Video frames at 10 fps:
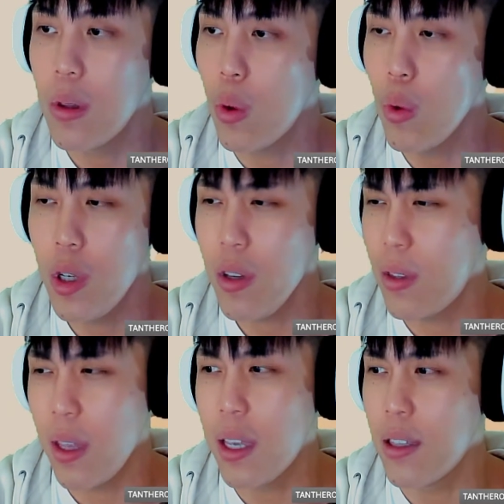don't
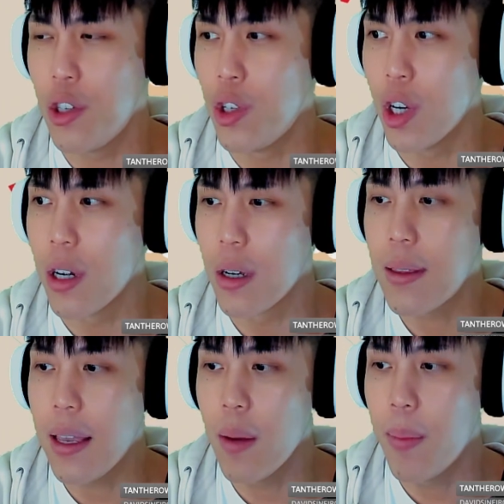just think it's junk.
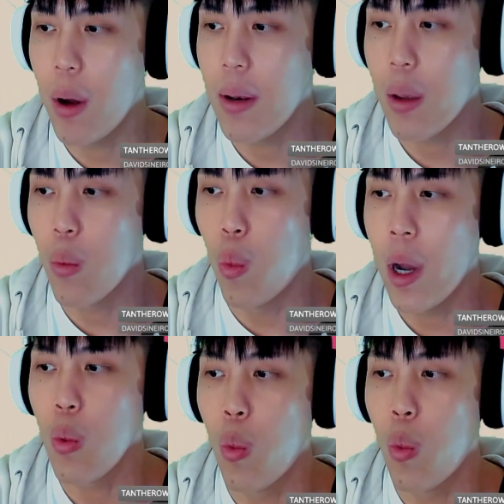Think about like what